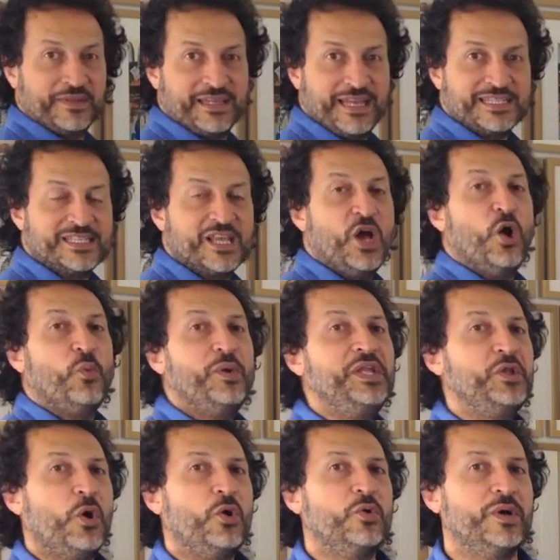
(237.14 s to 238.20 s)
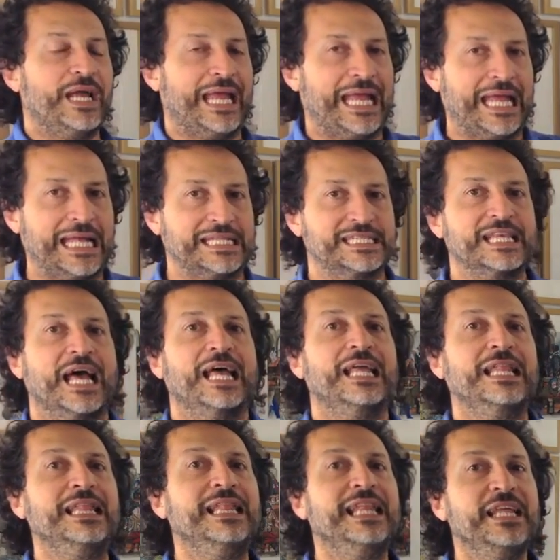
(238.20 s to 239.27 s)
yes, we know it's
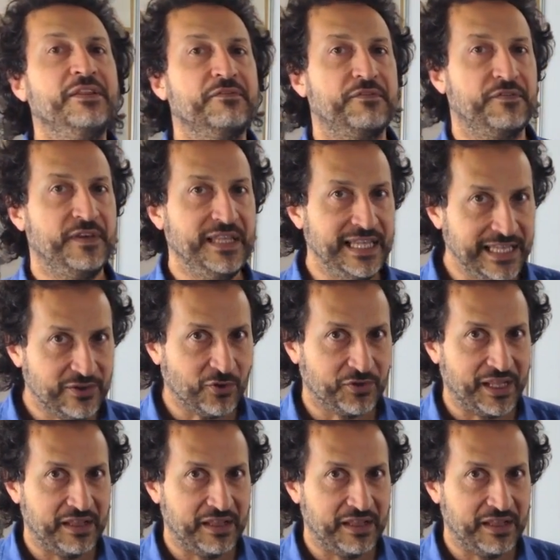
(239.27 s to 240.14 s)
l'infinito